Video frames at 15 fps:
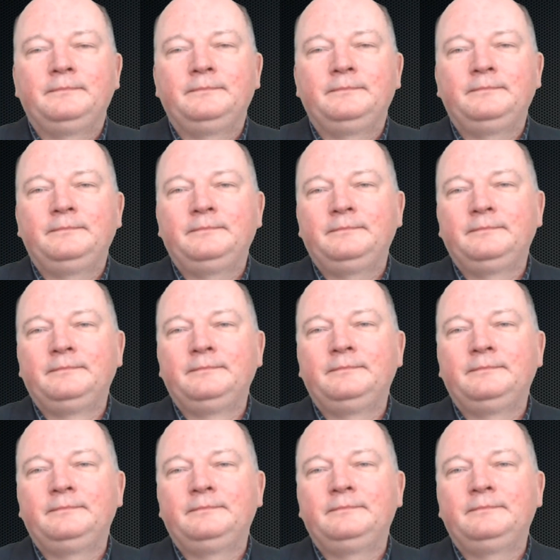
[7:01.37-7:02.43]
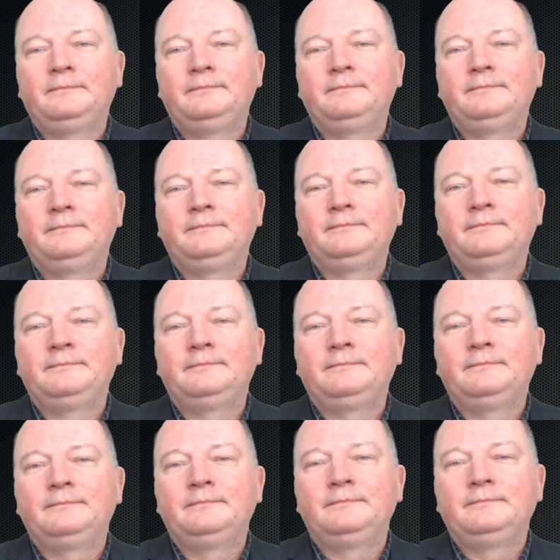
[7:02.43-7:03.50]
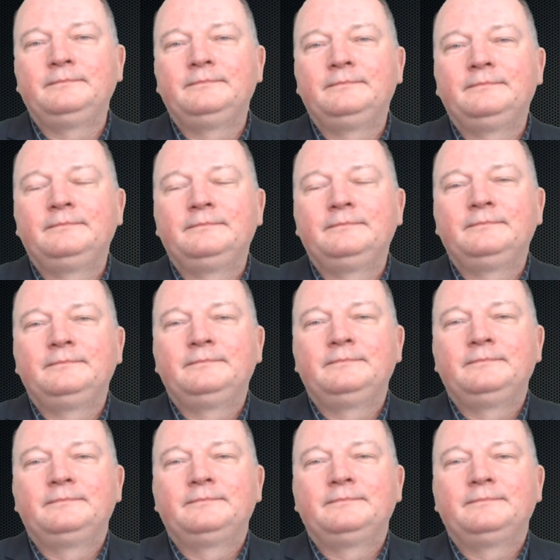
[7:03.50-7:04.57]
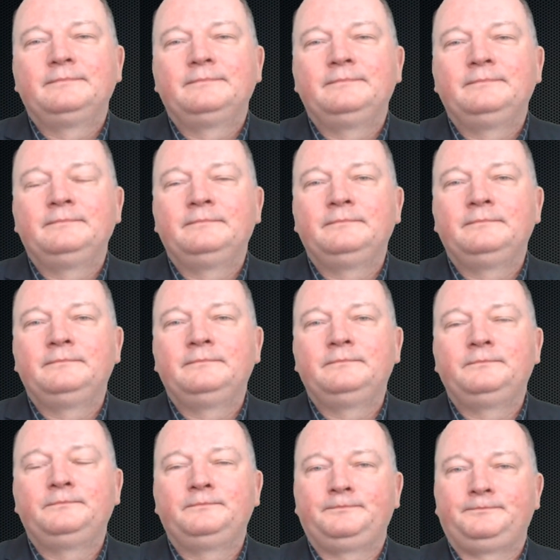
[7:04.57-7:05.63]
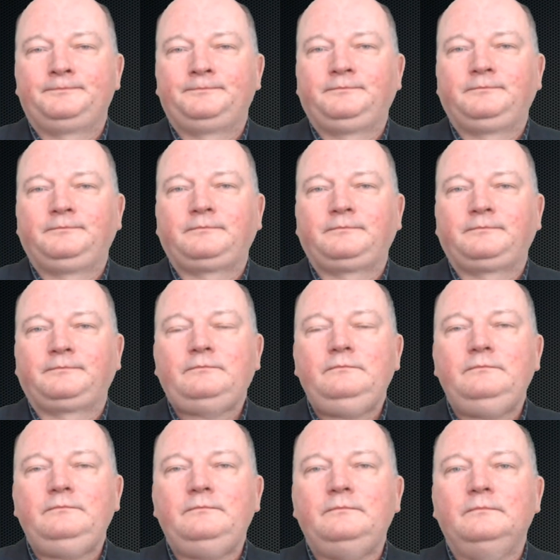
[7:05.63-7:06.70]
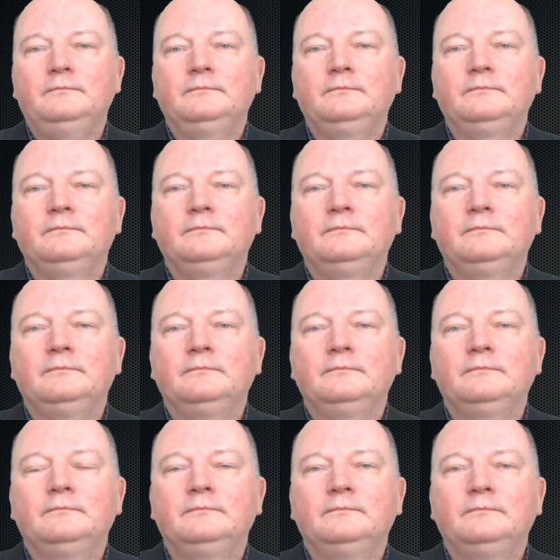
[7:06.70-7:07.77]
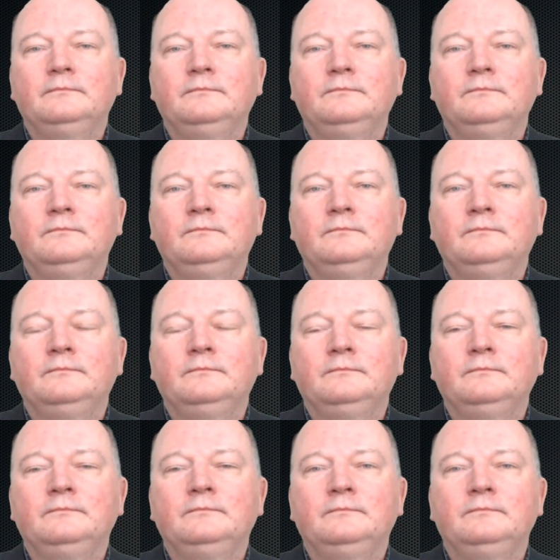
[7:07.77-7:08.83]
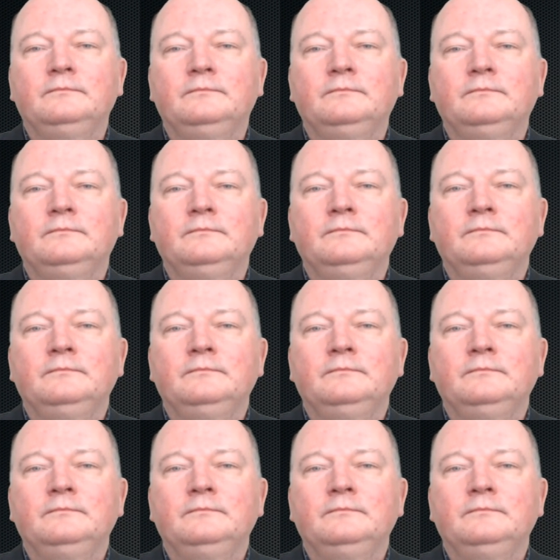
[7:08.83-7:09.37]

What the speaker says: This person isn't speaking.